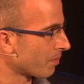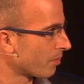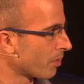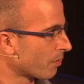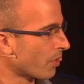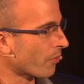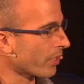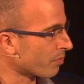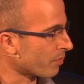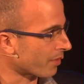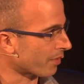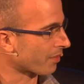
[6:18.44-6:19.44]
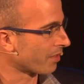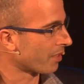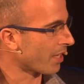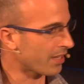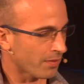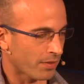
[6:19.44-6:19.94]
You're irrelevant
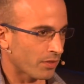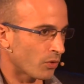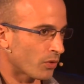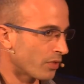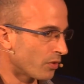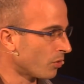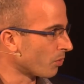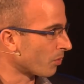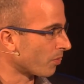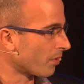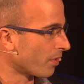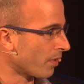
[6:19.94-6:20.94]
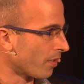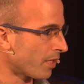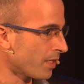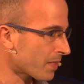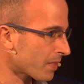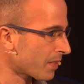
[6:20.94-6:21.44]
anything you can do,
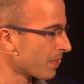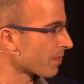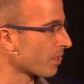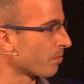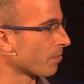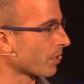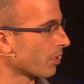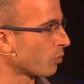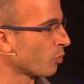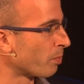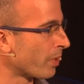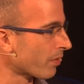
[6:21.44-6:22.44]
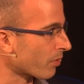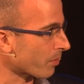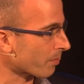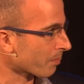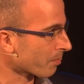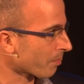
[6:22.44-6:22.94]
this system can do better.
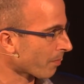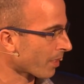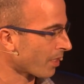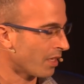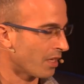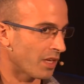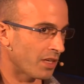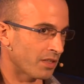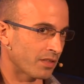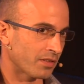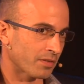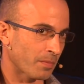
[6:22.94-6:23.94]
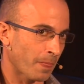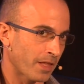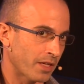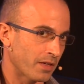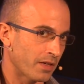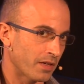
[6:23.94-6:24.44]
And
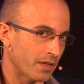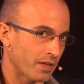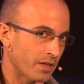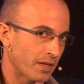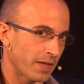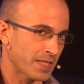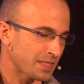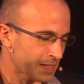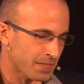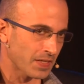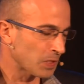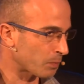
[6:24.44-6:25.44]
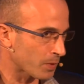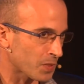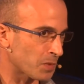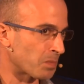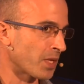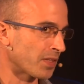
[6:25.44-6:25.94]
it's a distinct
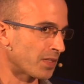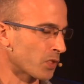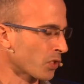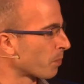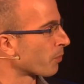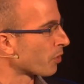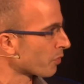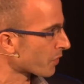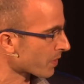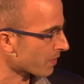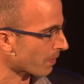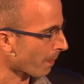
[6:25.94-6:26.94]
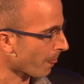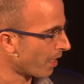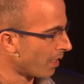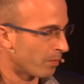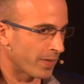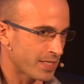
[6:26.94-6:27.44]
possibility, it's not a prophecy,
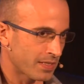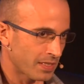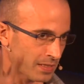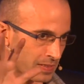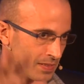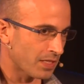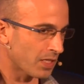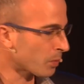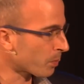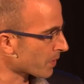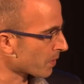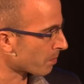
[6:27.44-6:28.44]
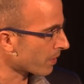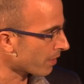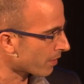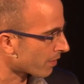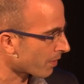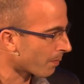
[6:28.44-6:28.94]
but it's a distinct
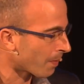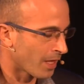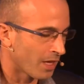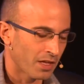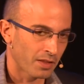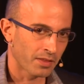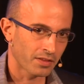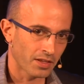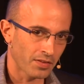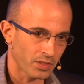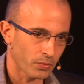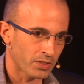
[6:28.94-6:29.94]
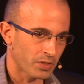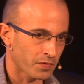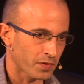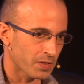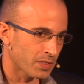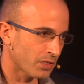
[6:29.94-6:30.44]
possibility that in the
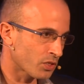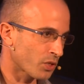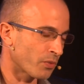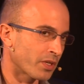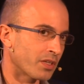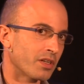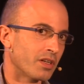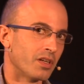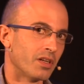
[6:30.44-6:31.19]
21st century,